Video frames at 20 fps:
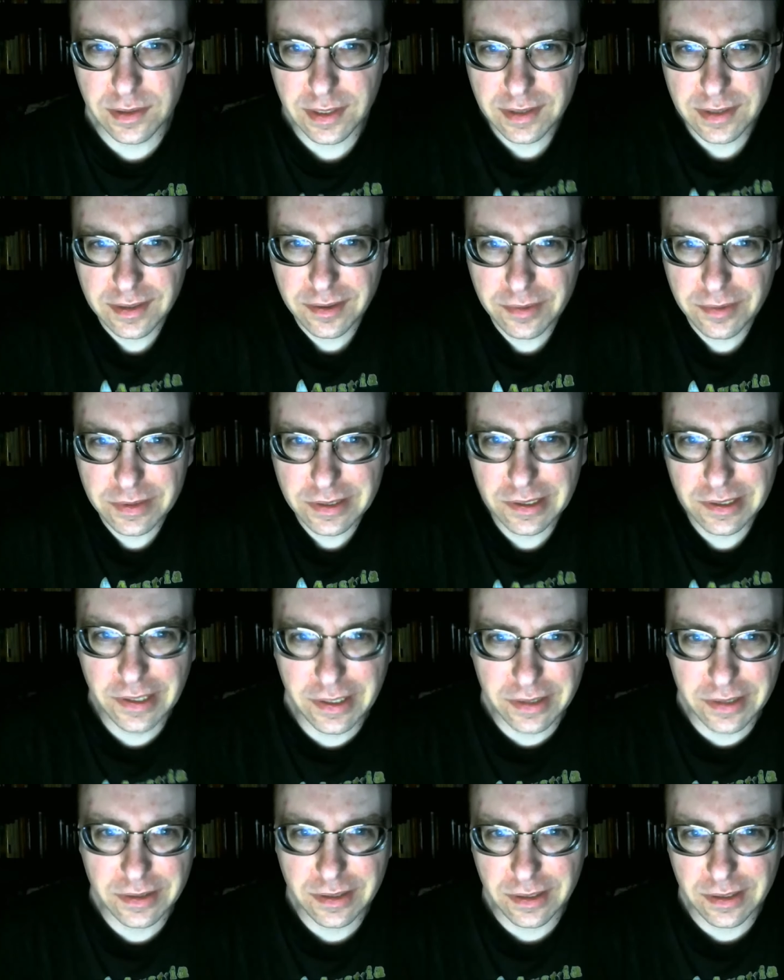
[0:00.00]
That's not what
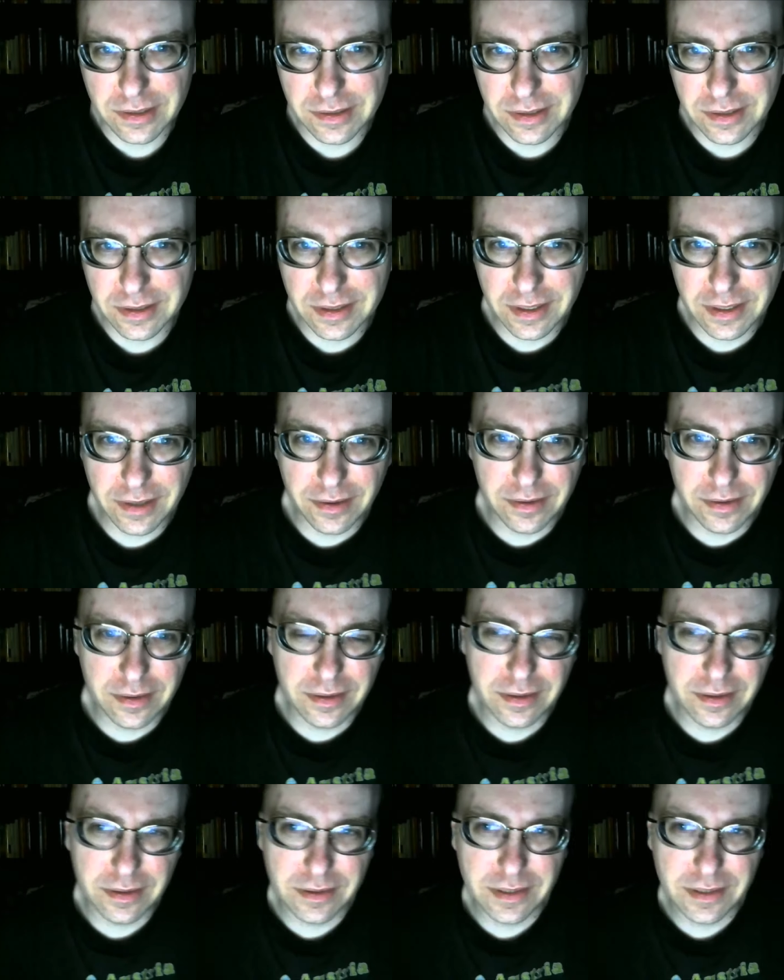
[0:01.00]
science is. It's not,
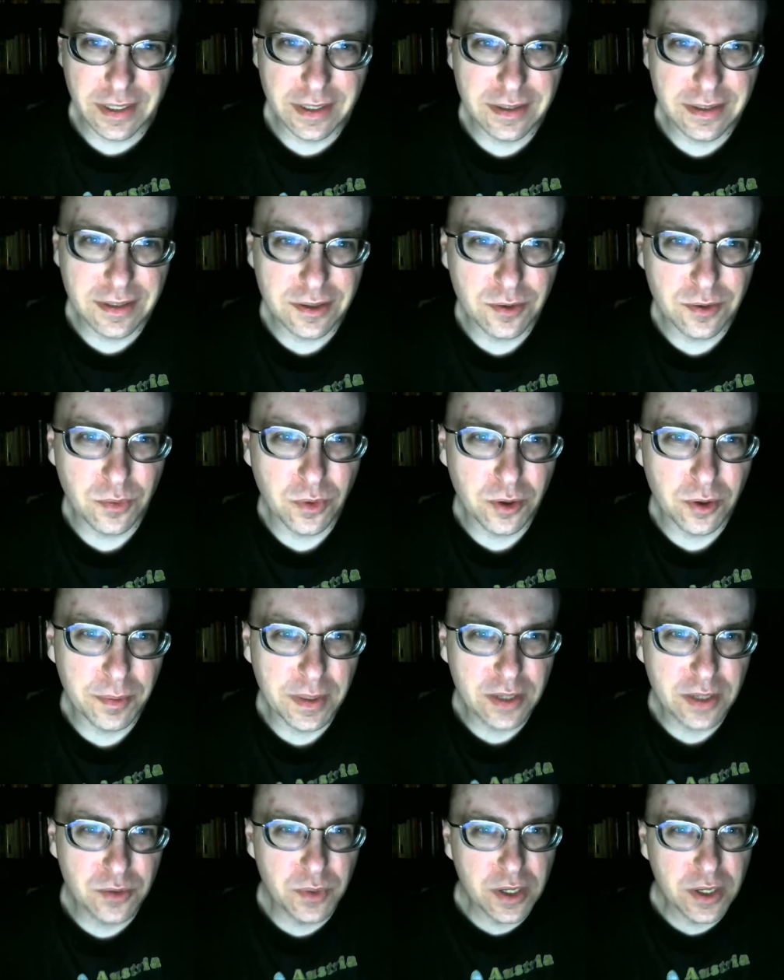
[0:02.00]
science doesn't work
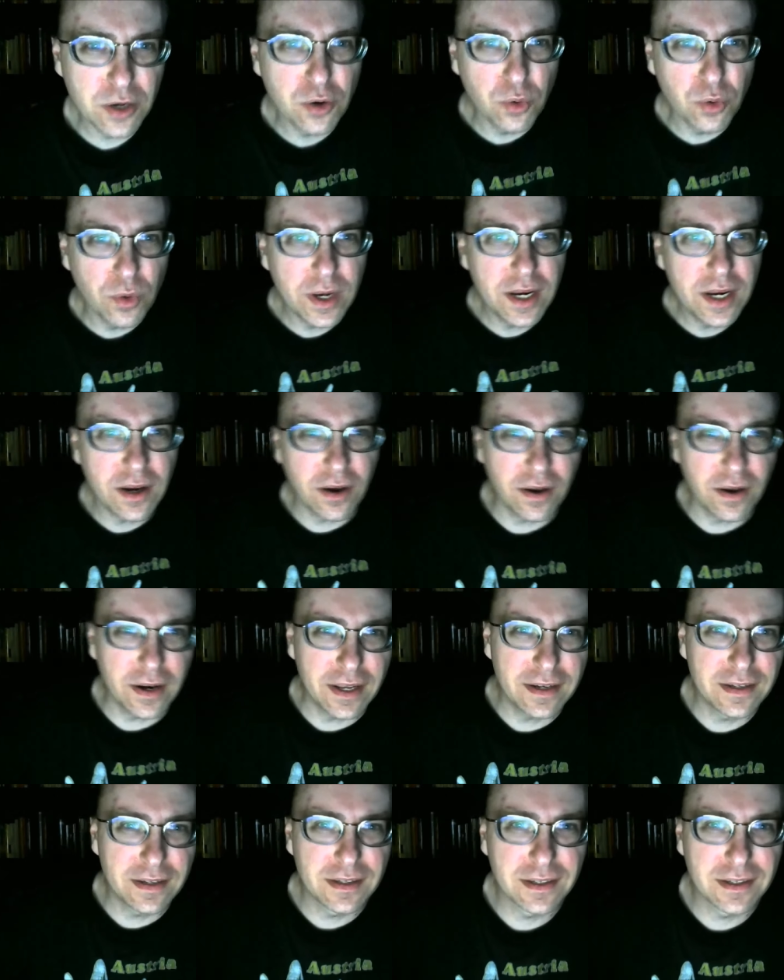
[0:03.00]
because we agree on
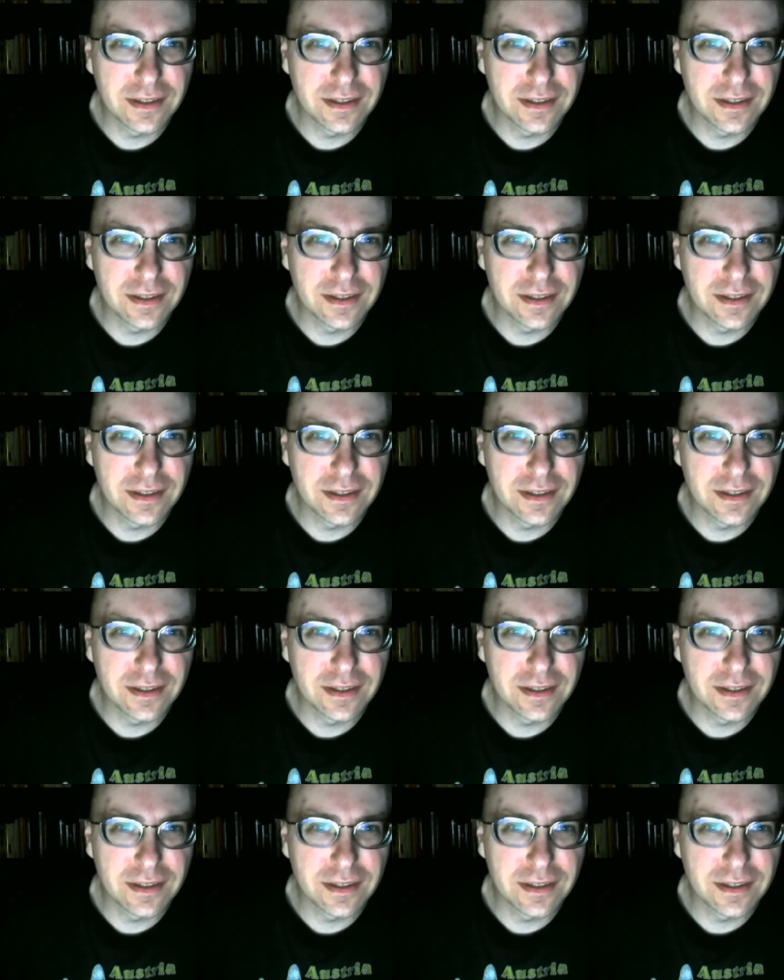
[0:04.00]
it.